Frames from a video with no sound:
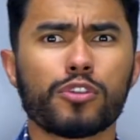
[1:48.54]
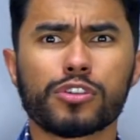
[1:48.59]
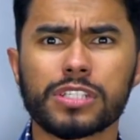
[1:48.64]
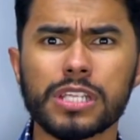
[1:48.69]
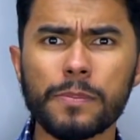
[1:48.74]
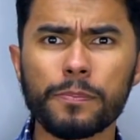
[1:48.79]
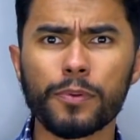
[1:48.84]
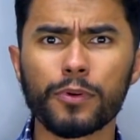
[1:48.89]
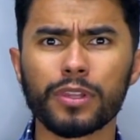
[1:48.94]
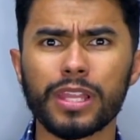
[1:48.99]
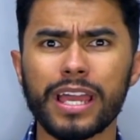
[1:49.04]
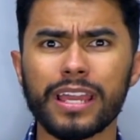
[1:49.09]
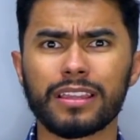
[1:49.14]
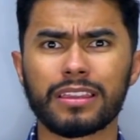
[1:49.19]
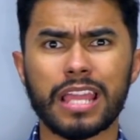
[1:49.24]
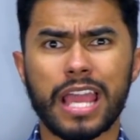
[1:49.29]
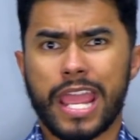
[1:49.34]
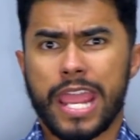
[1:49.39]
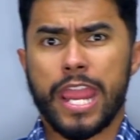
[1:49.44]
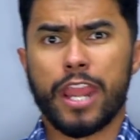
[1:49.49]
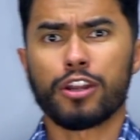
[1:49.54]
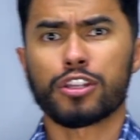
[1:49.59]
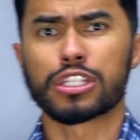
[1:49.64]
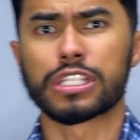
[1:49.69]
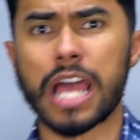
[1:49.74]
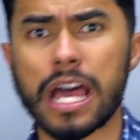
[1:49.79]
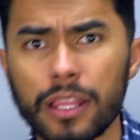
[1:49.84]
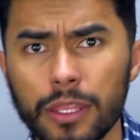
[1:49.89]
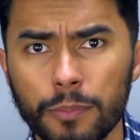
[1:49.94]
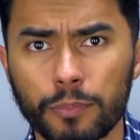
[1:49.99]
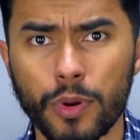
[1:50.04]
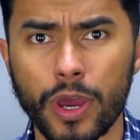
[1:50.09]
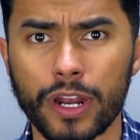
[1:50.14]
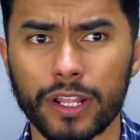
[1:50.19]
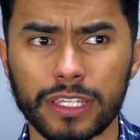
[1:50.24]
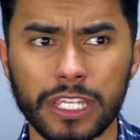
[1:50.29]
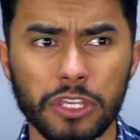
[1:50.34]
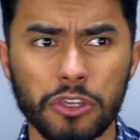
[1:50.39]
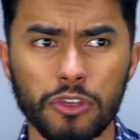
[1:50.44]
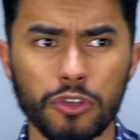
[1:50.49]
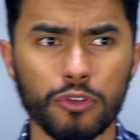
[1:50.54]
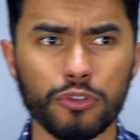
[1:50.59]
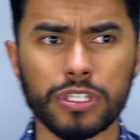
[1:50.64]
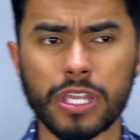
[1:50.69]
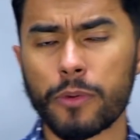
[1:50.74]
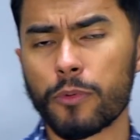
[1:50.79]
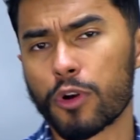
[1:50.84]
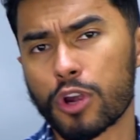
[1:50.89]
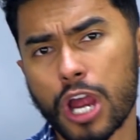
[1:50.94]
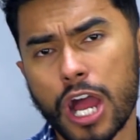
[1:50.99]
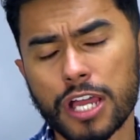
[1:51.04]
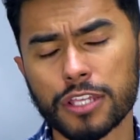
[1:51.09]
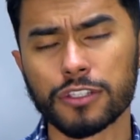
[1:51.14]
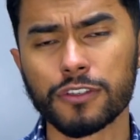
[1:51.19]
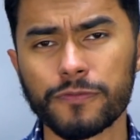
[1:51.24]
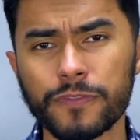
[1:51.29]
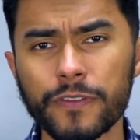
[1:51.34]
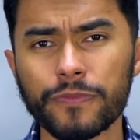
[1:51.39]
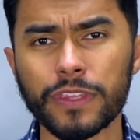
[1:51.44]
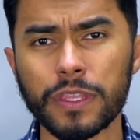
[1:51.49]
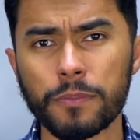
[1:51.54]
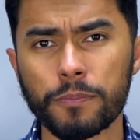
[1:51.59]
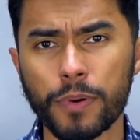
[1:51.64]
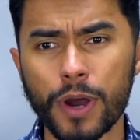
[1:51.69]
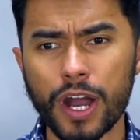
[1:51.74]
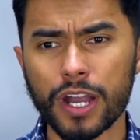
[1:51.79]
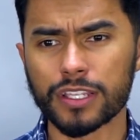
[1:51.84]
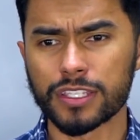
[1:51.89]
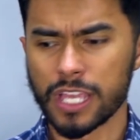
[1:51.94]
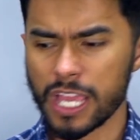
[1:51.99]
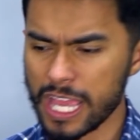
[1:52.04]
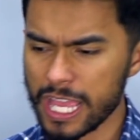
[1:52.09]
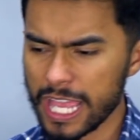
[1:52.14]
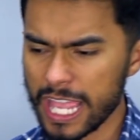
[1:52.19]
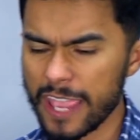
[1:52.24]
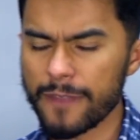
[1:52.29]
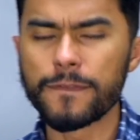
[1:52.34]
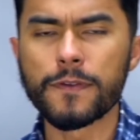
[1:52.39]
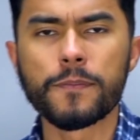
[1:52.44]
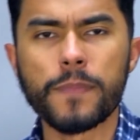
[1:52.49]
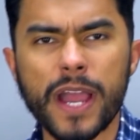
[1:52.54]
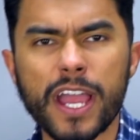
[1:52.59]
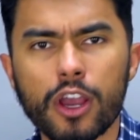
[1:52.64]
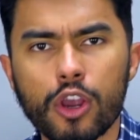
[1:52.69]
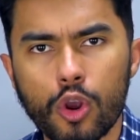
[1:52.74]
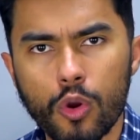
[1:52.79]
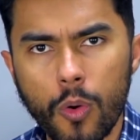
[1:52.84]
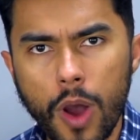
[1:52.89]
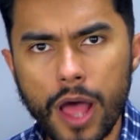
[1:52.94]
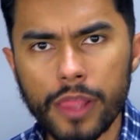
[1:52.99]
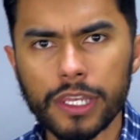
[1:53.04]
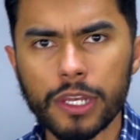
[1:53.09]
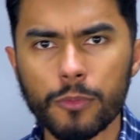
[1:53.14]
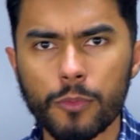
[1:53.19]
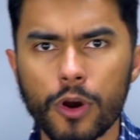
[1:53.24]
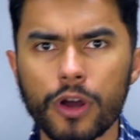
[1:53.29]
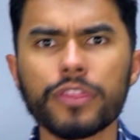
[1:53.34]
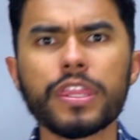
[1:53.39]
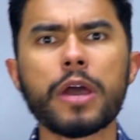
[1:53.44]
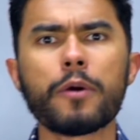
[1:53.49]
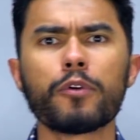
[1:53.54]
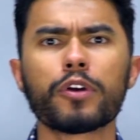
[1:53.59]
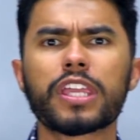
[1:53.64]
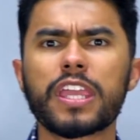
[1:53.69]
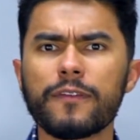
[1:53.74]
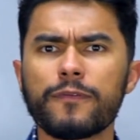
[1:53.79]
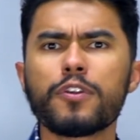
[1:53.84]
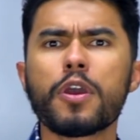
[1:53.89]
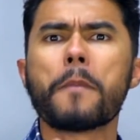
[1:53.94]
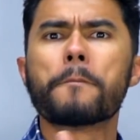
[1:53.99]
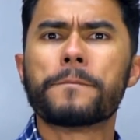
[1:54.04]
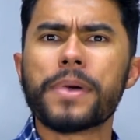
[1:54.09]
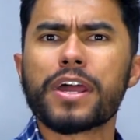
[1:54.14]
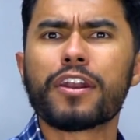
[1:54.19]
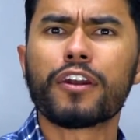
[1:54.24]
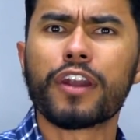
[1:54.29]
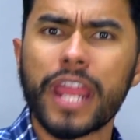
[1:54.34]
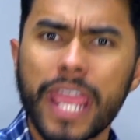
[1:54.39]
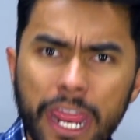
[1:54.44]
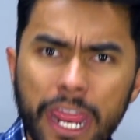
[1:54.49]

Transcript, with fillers: more simple like the hairstyling product that you use that will cost you 15 bucks if you buy a quality one, that will give you a better